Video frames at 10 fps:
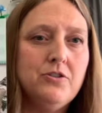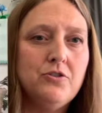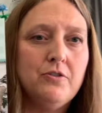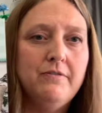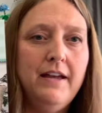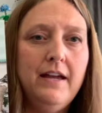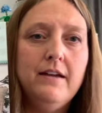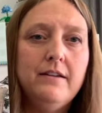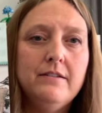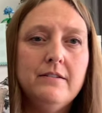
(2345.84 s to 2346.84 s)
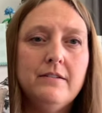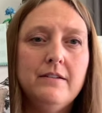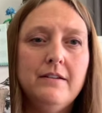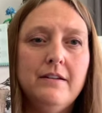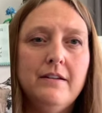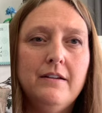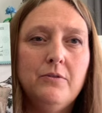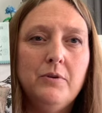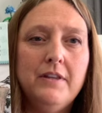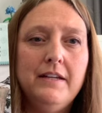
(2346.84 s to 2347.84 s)
Gervais
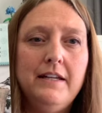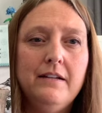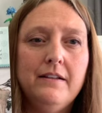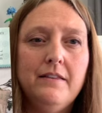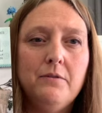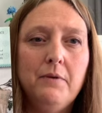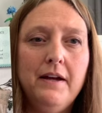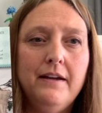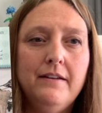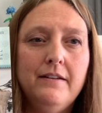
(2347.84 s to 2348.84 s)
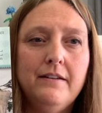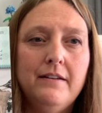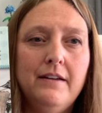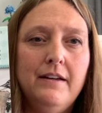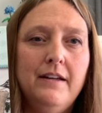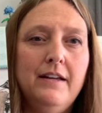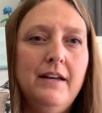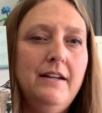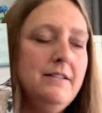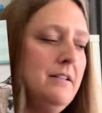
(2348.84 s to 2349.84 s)
with a needle and thread,
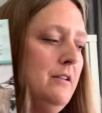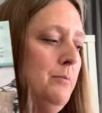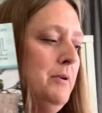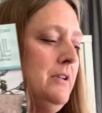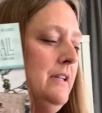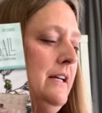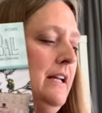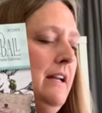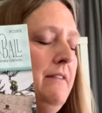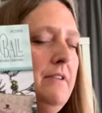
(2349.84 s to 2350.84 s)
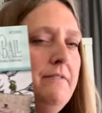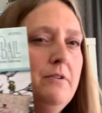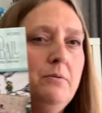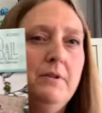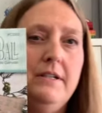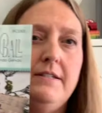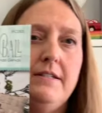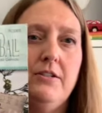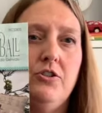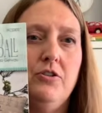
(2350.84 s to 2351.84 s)
and it's a little booklet, and I've never really
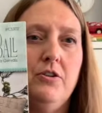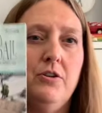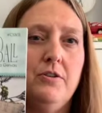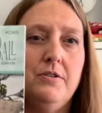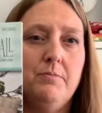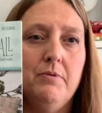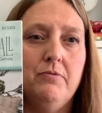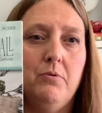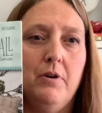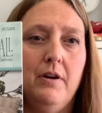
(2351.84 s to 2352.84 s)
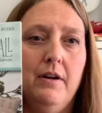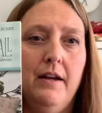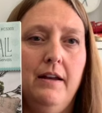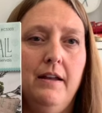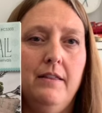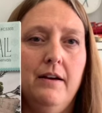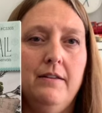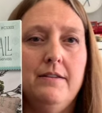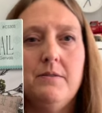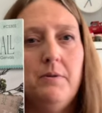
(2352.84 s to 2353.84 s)
stitched hers before, and I
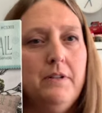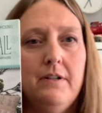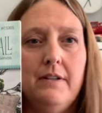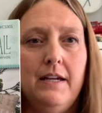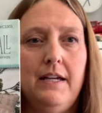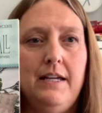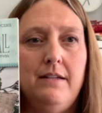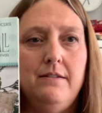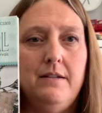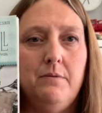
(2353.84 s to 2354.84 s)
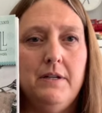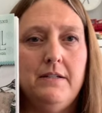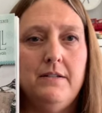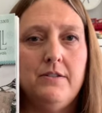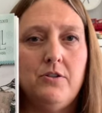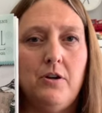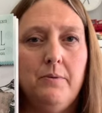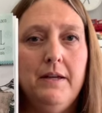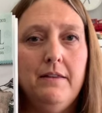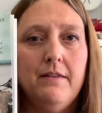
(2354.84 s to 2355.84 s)
thought this one looked like an easy one to start
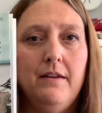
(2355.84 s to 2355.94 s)
with.